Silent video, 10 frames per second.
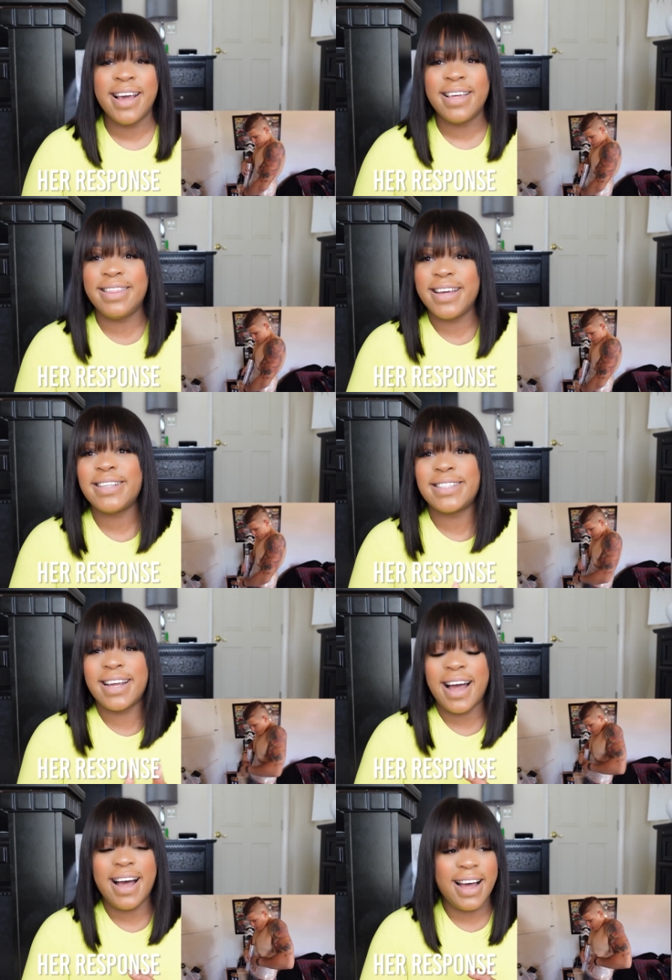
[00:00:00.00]
This
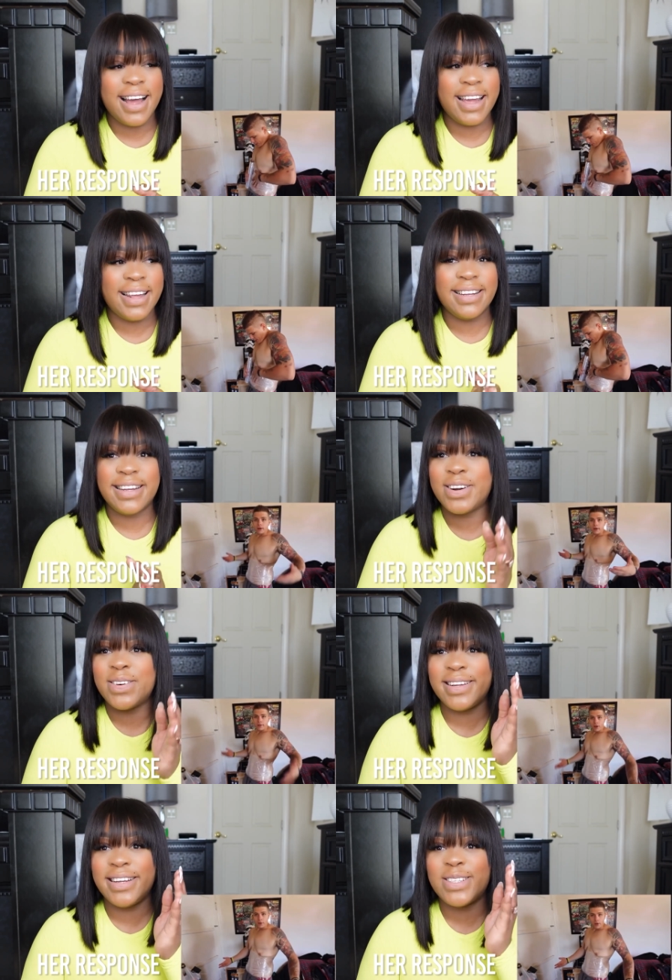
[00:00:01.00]
guy
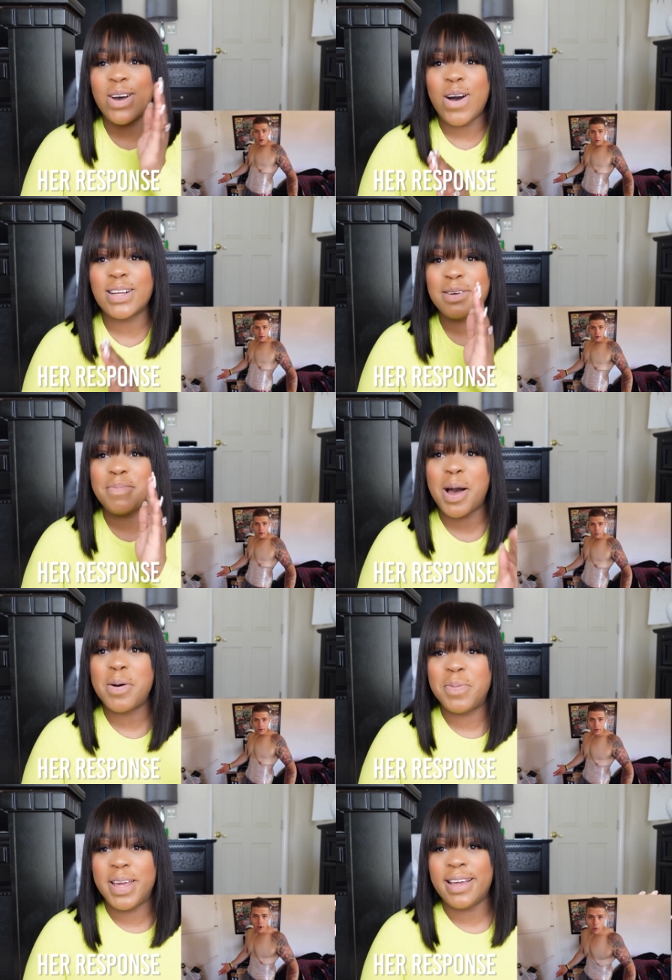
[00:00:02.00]
literally talked about
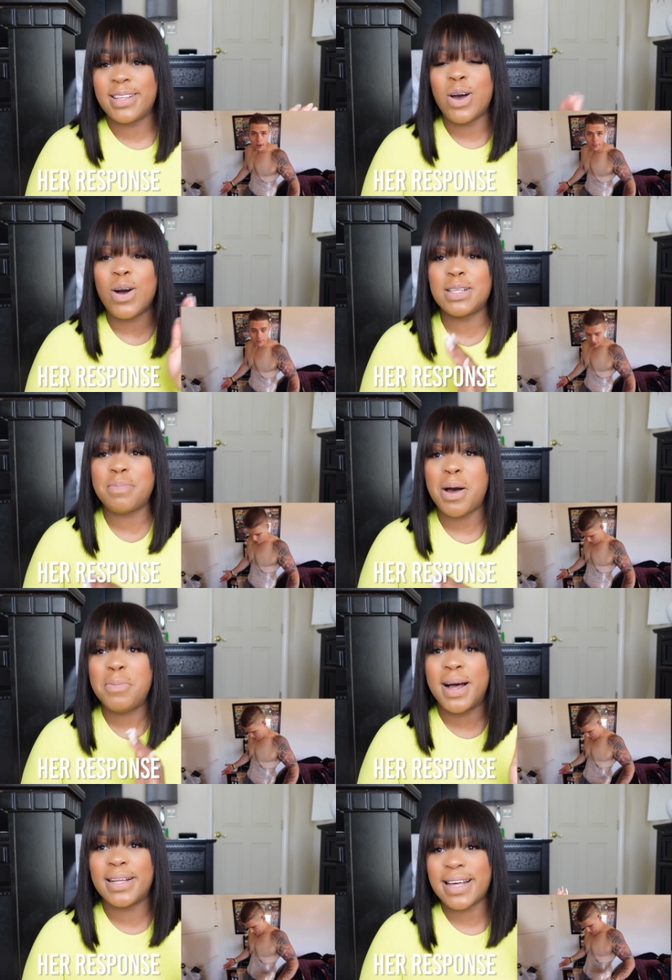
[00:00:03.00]
me, talked about
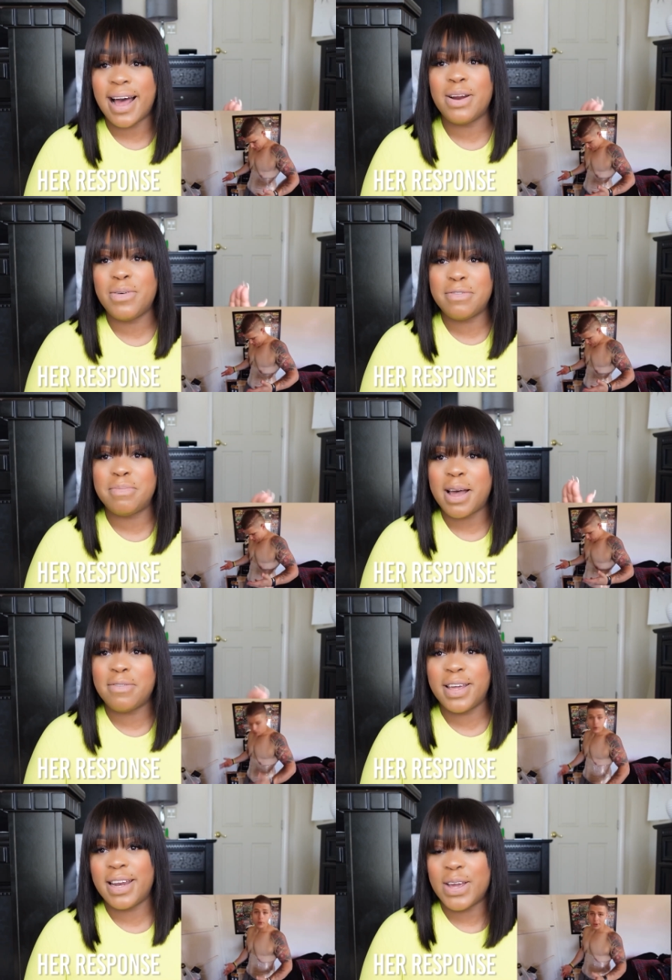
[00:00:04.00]
my title of my
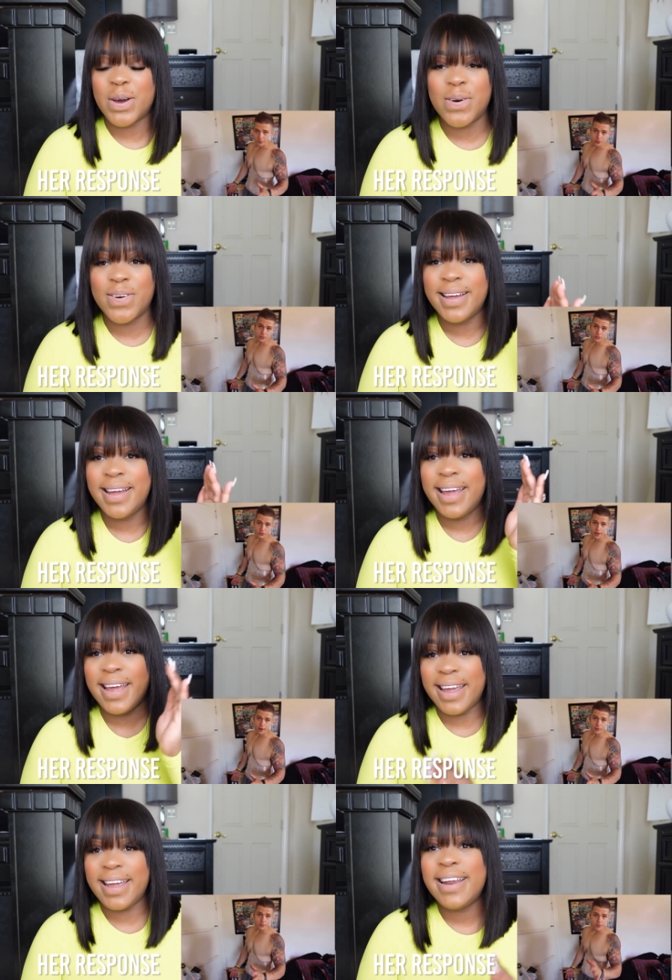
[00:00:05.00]
video
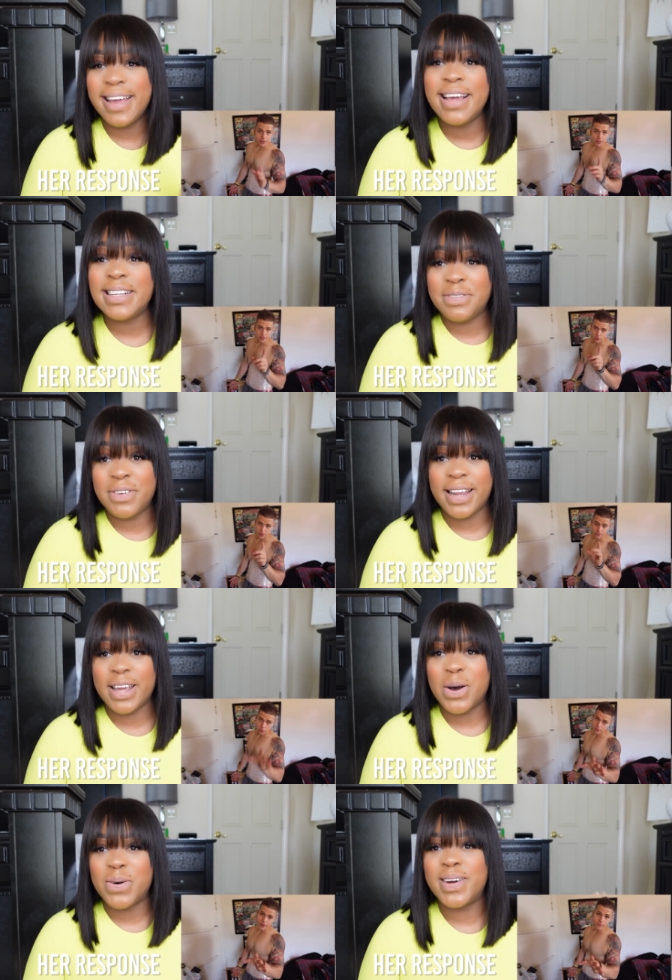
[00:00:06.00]
in his
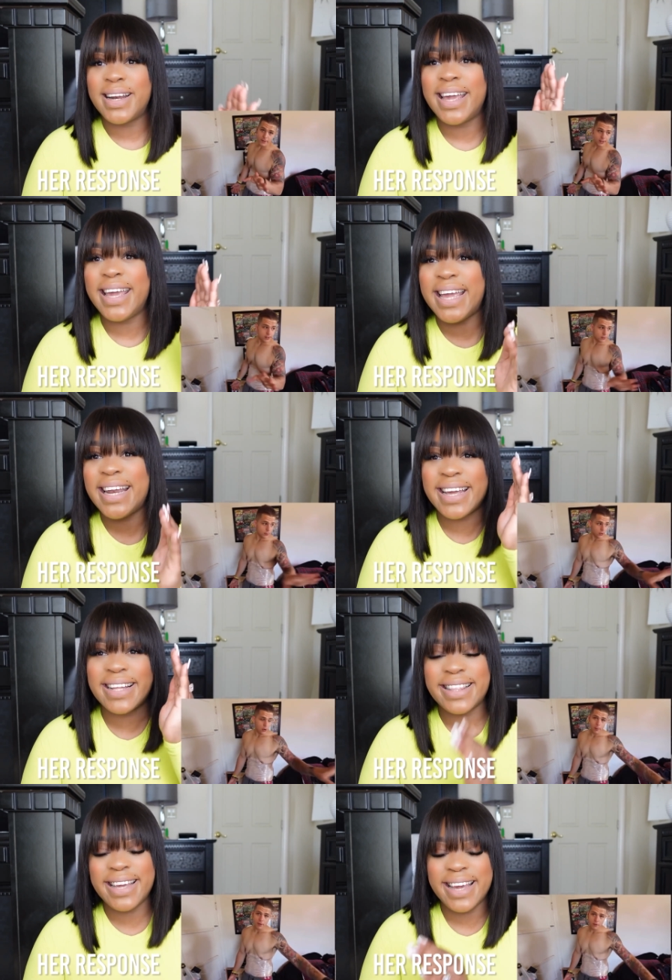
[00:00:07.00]
video when he
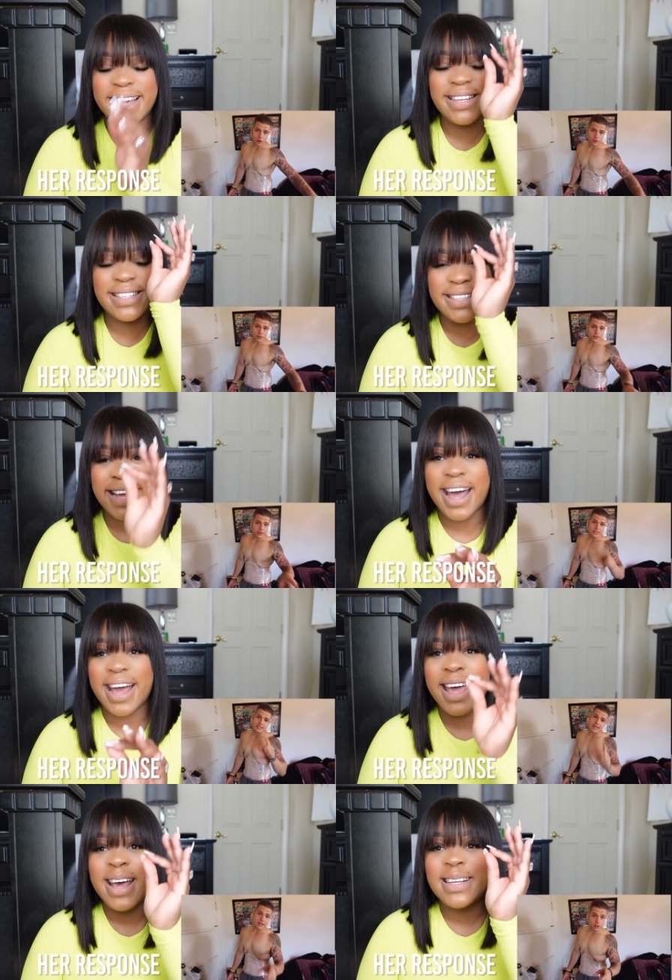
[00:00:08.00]
did the
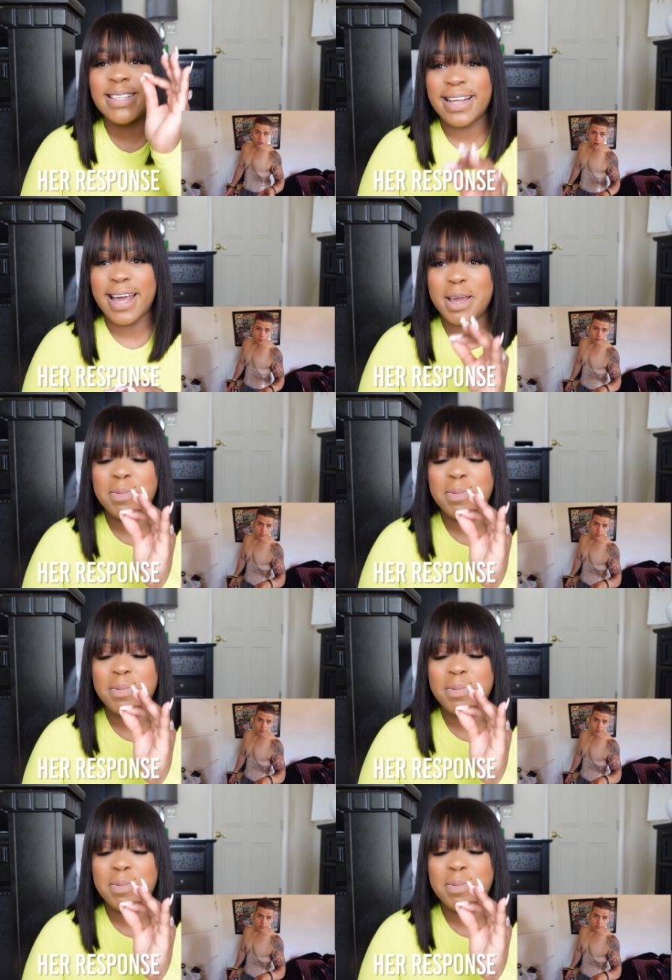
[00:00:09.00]
exact same